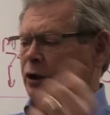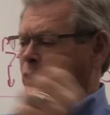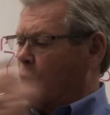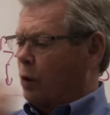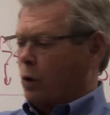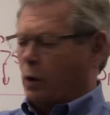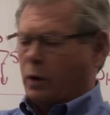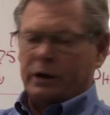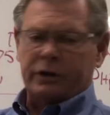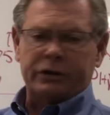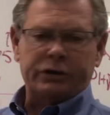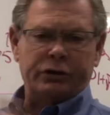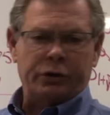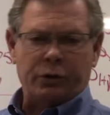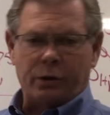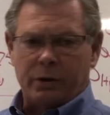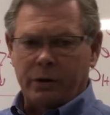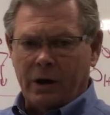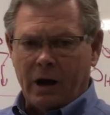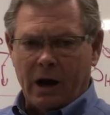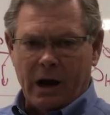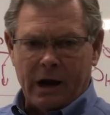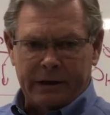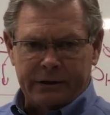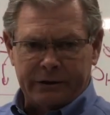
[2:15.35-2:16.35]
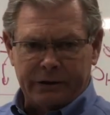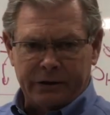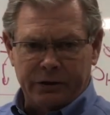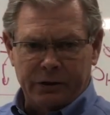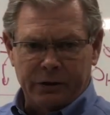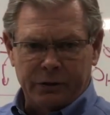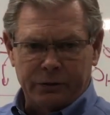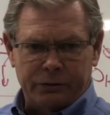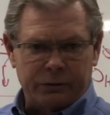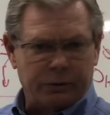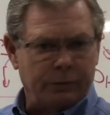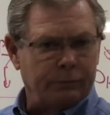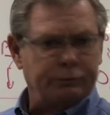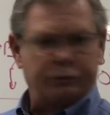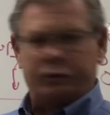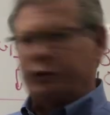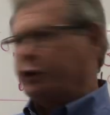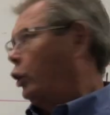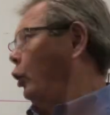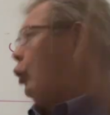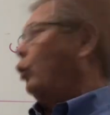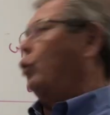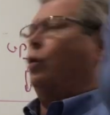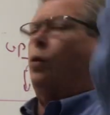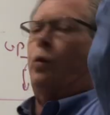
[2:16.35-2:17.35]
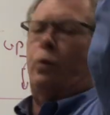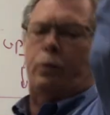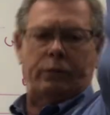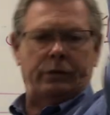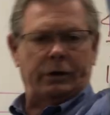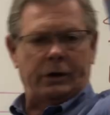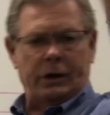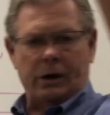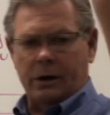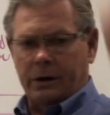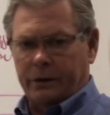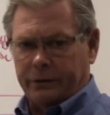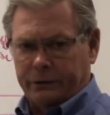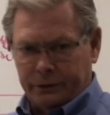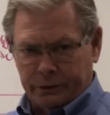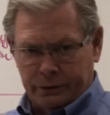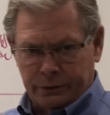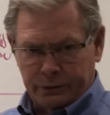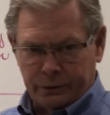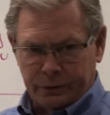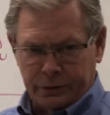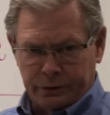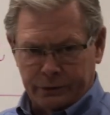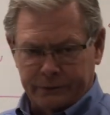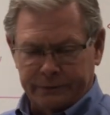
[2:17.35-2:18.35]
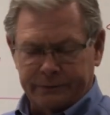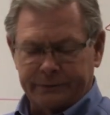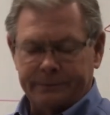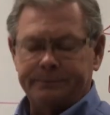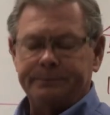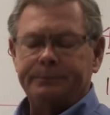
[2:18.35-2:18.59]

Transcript: cord and short hot to neutral, current through the roof.